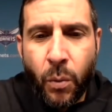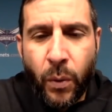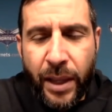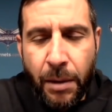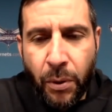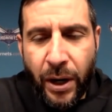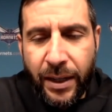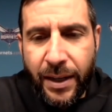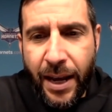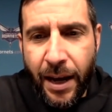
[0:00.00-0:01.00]
when they
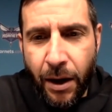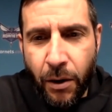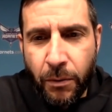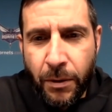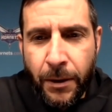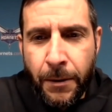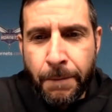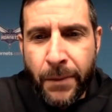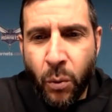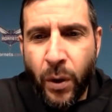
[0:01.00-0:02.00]
break down,
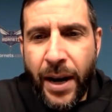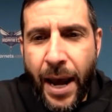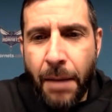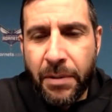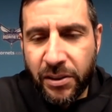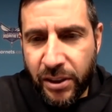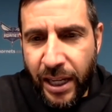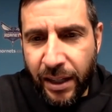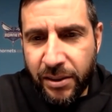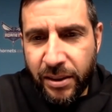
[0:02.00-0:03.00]
what happens
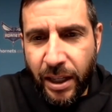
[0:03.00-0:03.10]
next?